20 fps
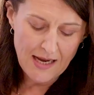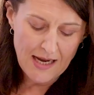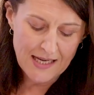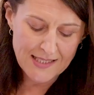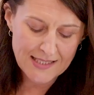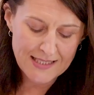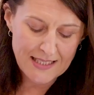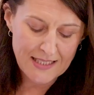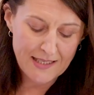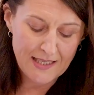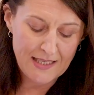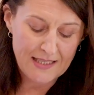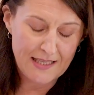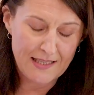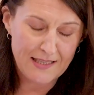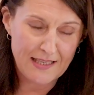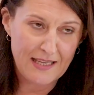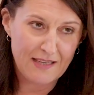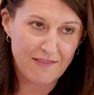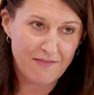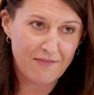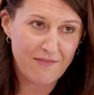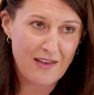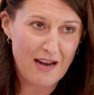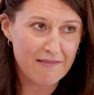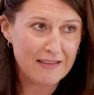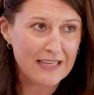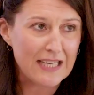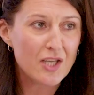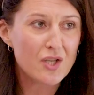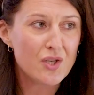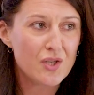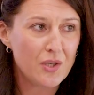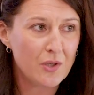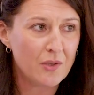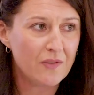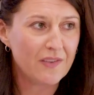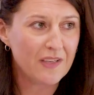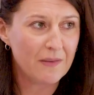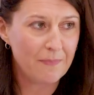As I said earlier, the very
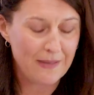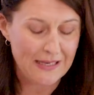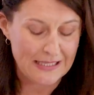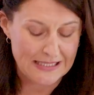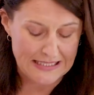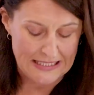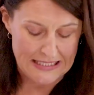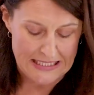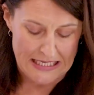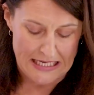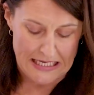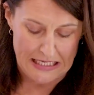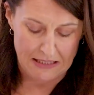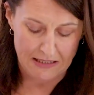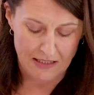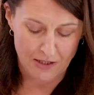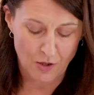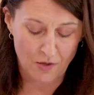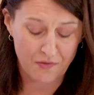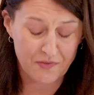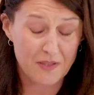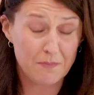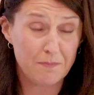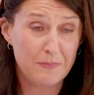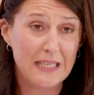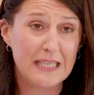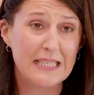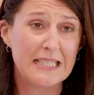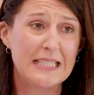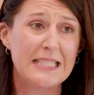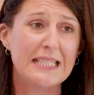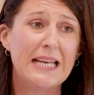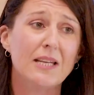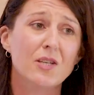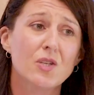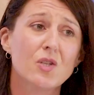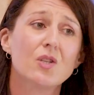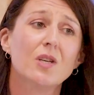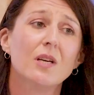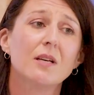issue of capacity can often be
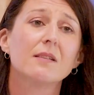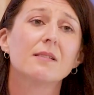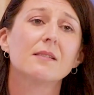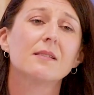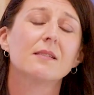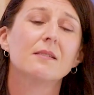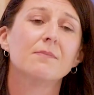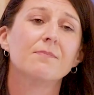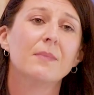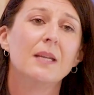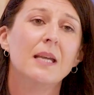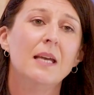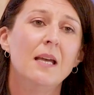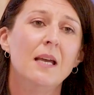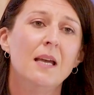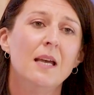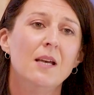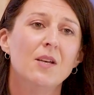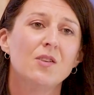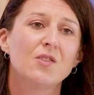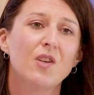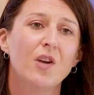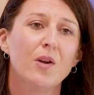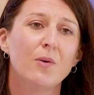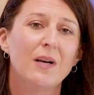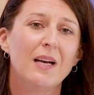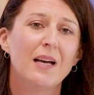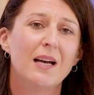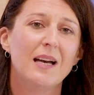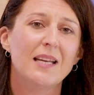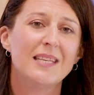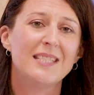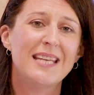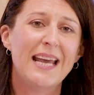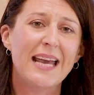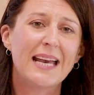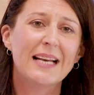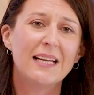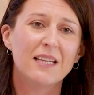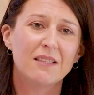contentious. So a
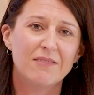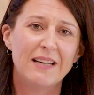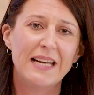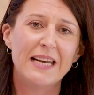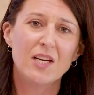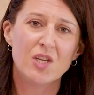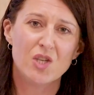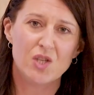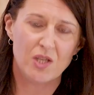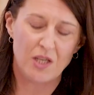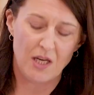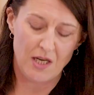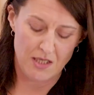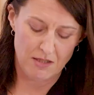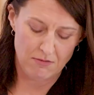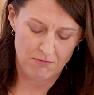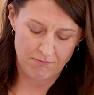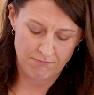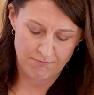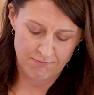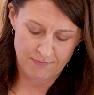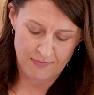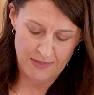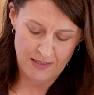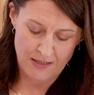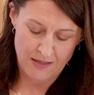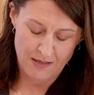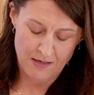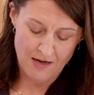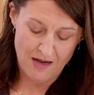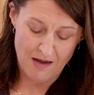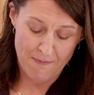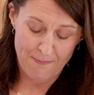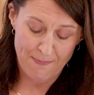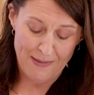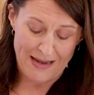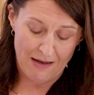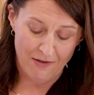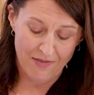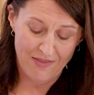declaration
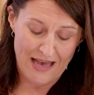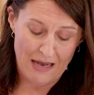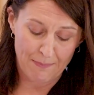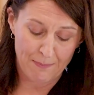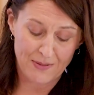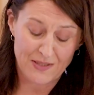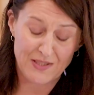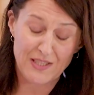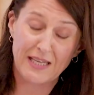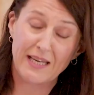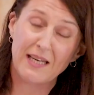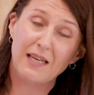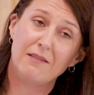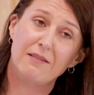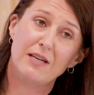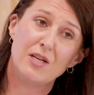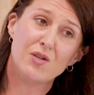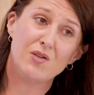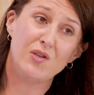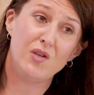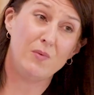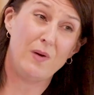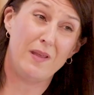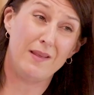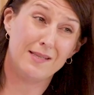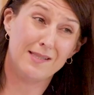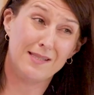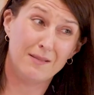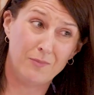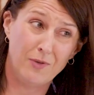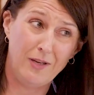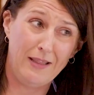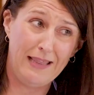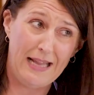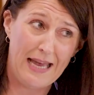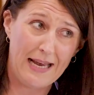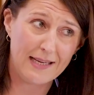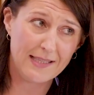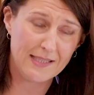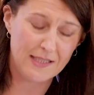about that particular issue, whether someone
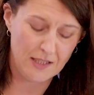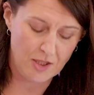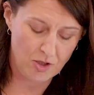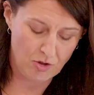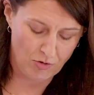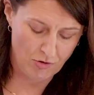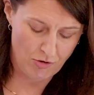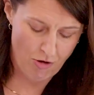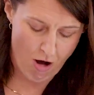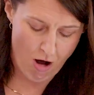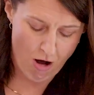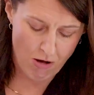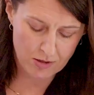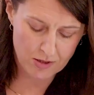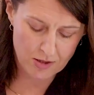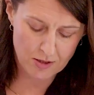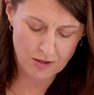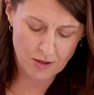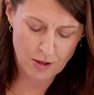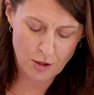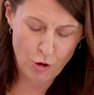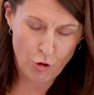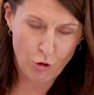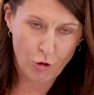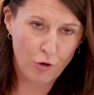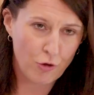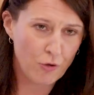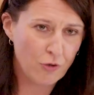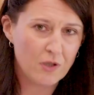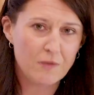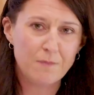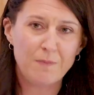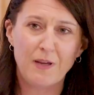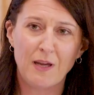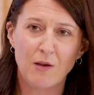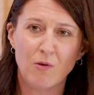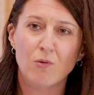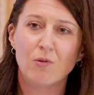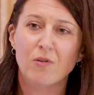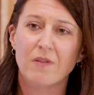lacks it or not, could
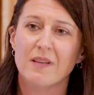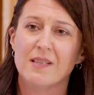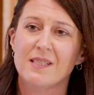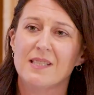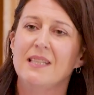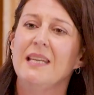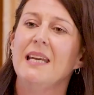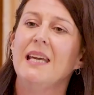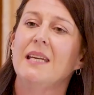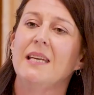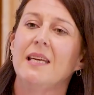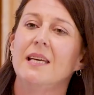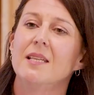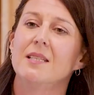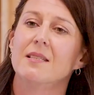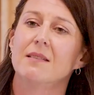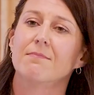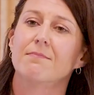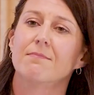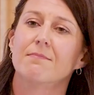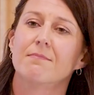be all that's needed.